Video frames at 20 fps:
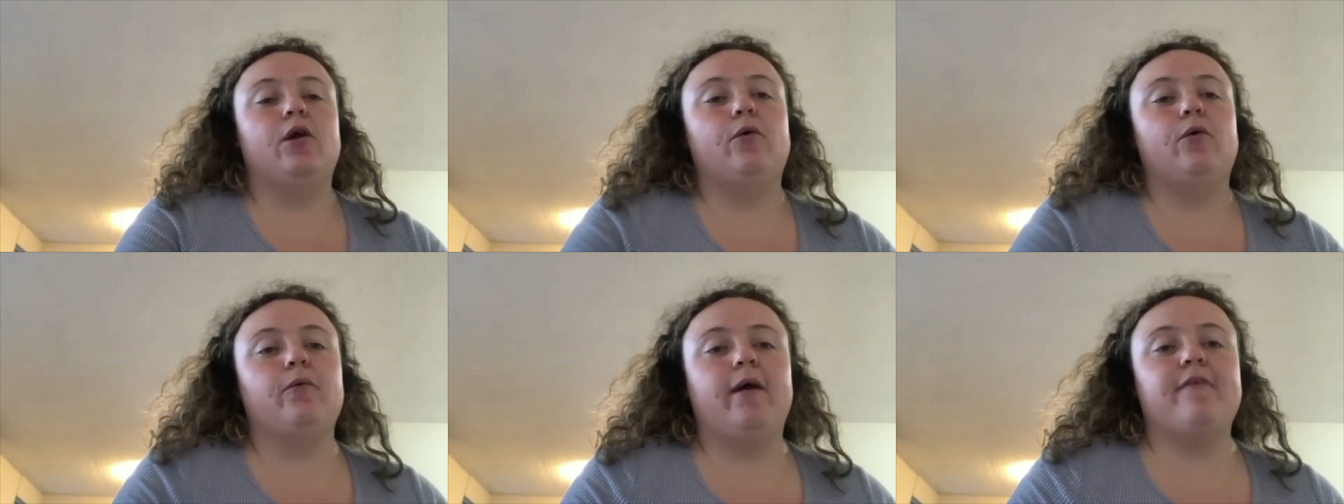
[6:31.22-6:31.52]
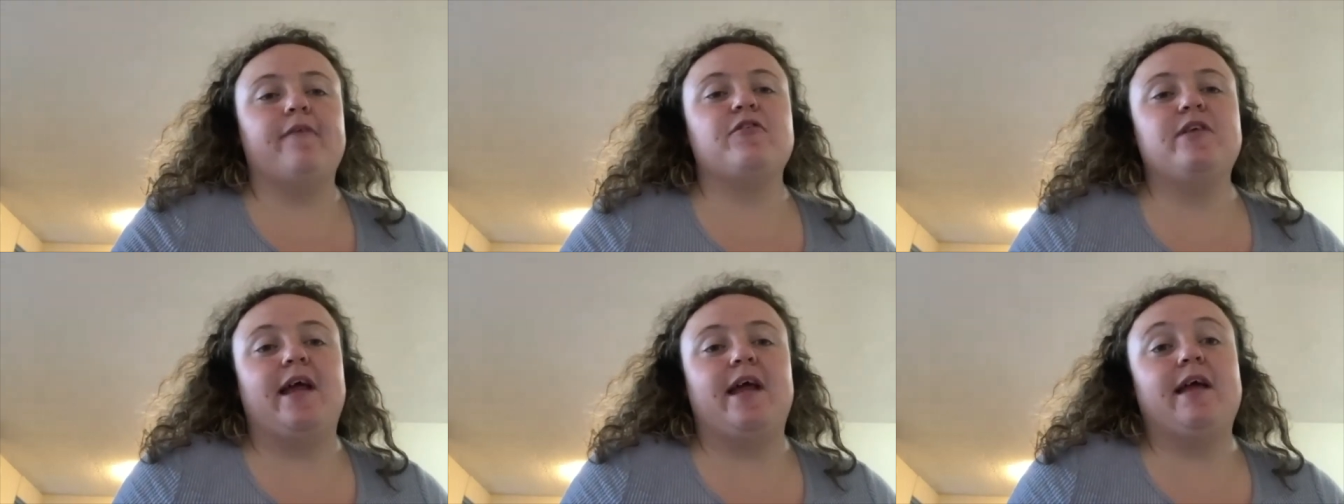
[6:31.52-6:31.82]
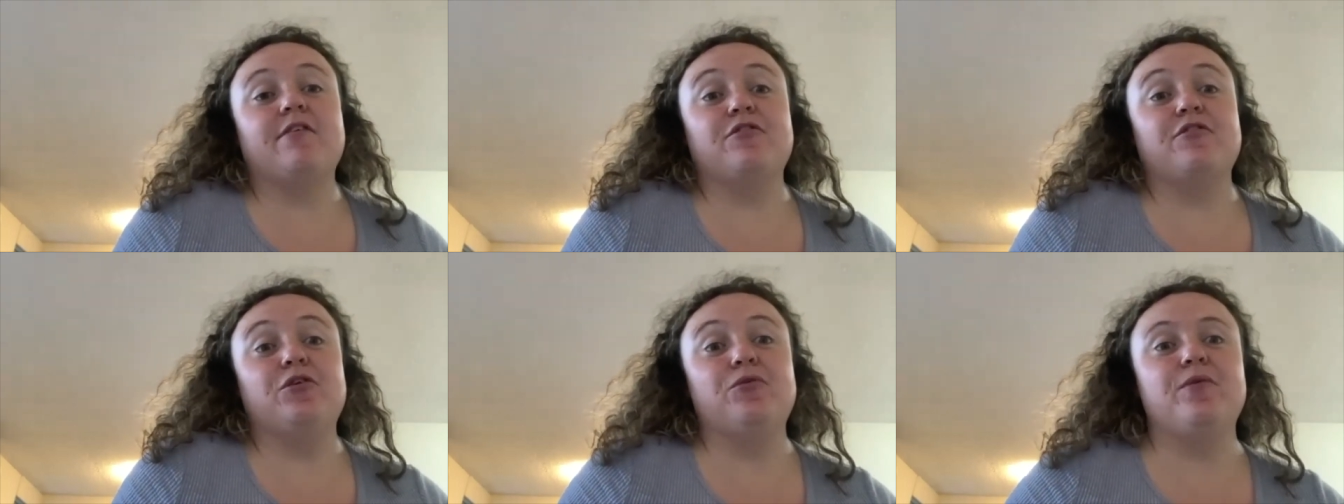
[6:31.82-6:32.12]
every day
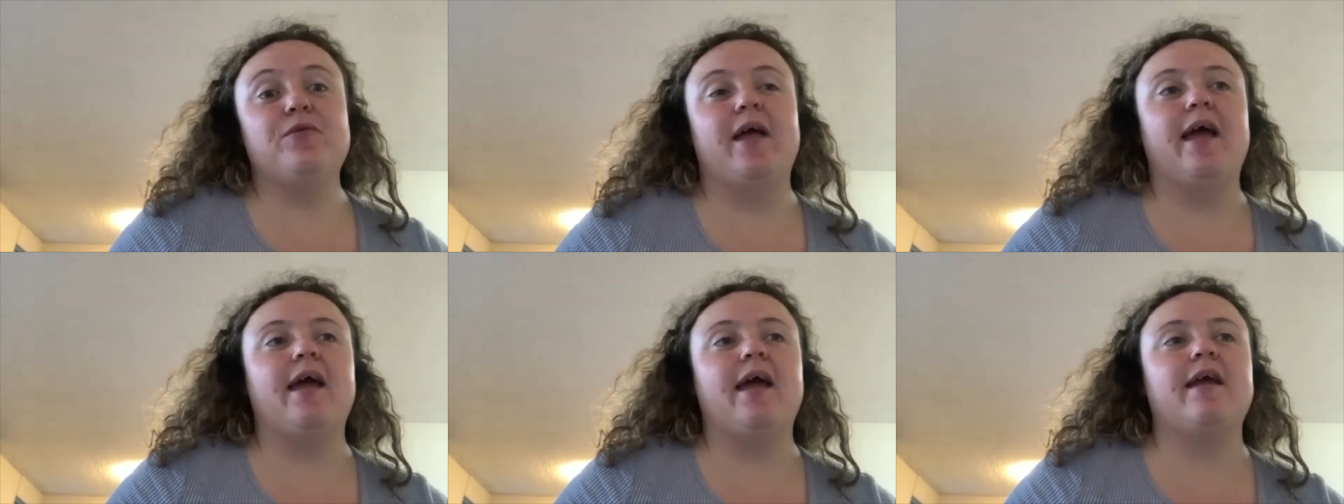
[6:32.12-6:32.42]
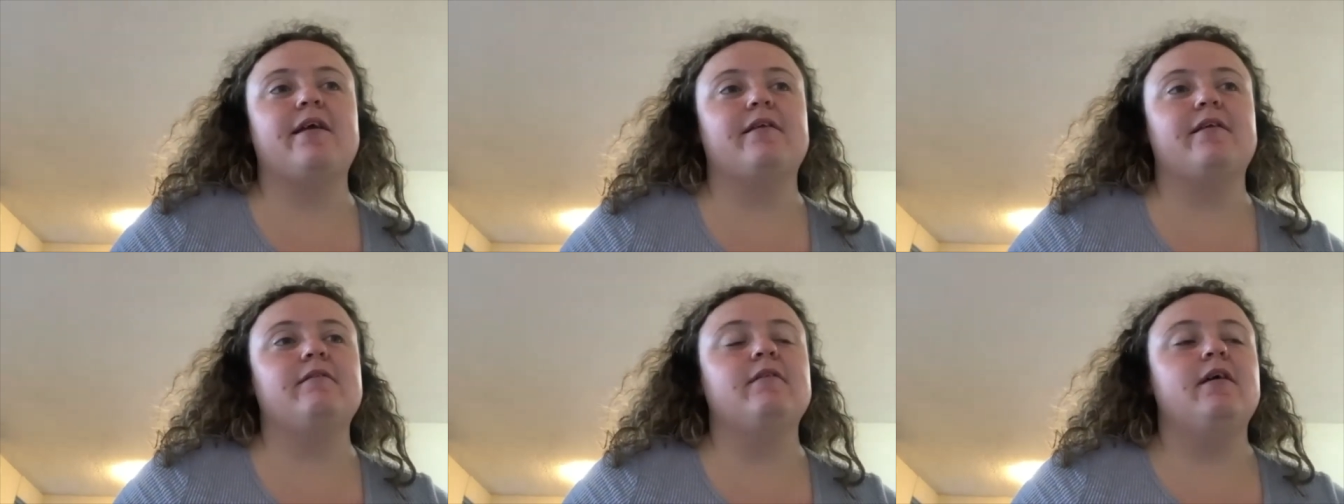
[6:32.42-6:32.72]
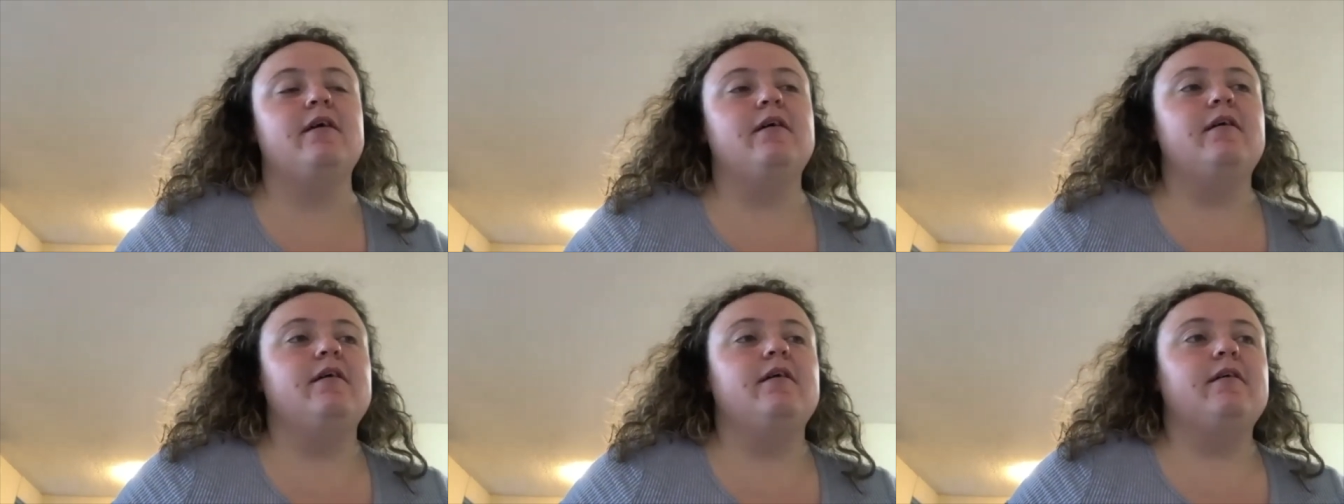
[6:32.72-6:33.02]
is a new day,
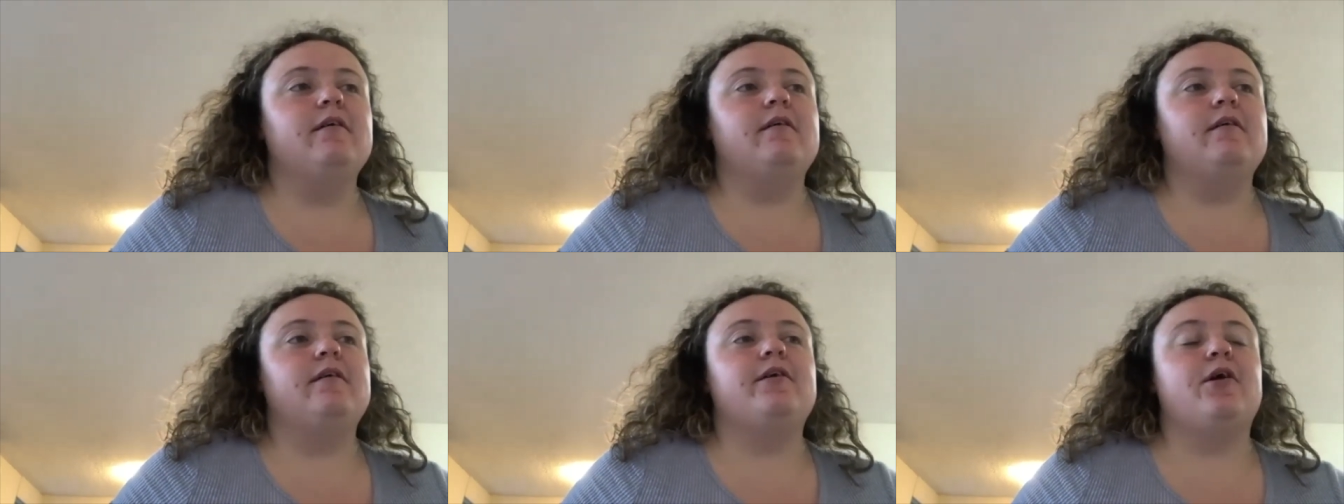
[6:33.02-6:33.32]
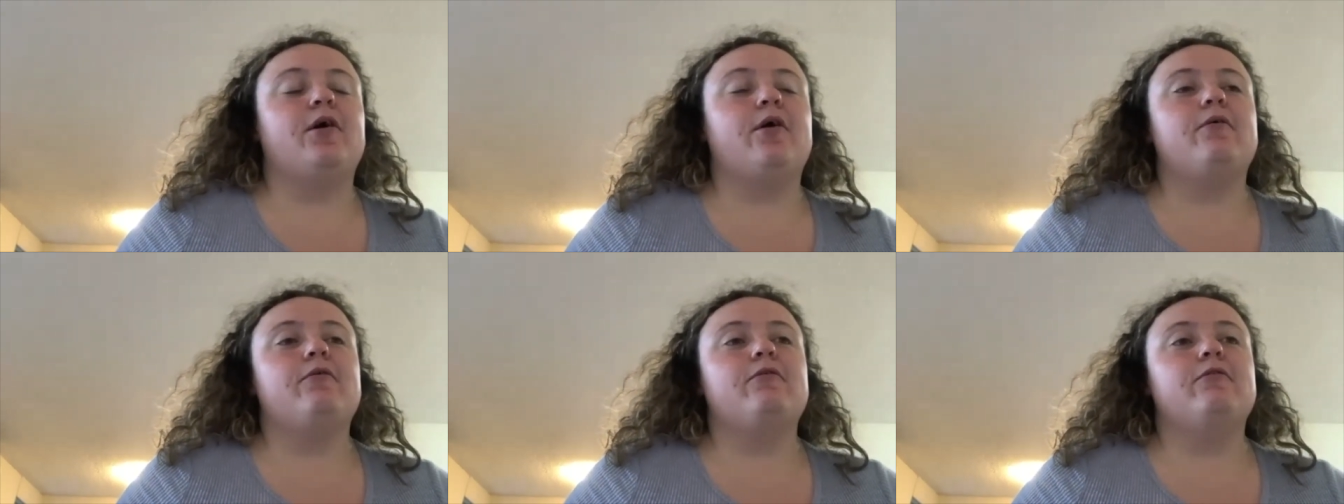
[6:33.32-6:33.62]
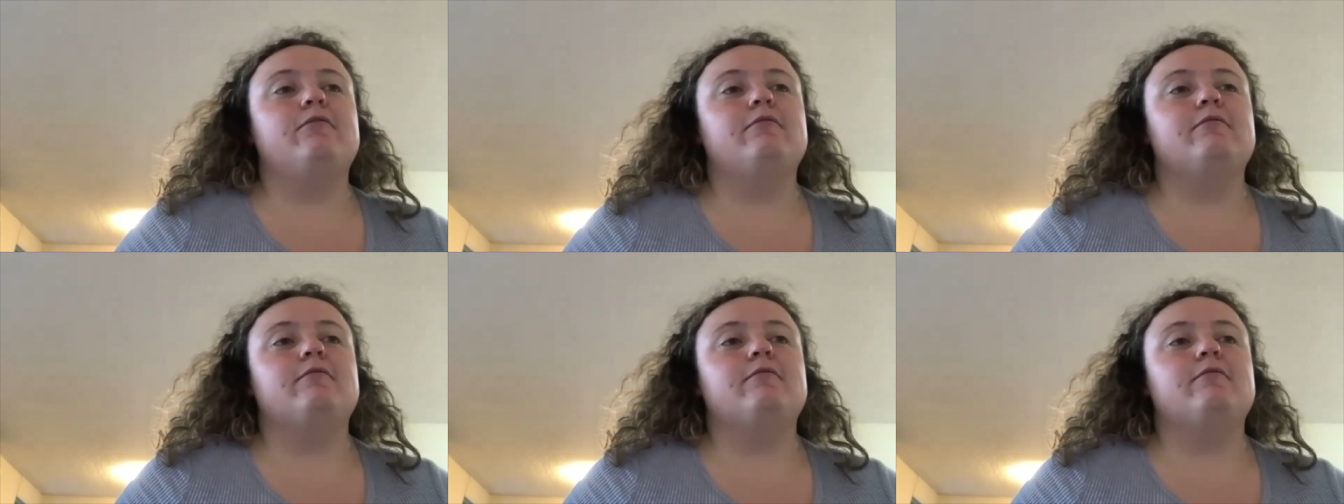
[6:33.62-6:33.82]
and,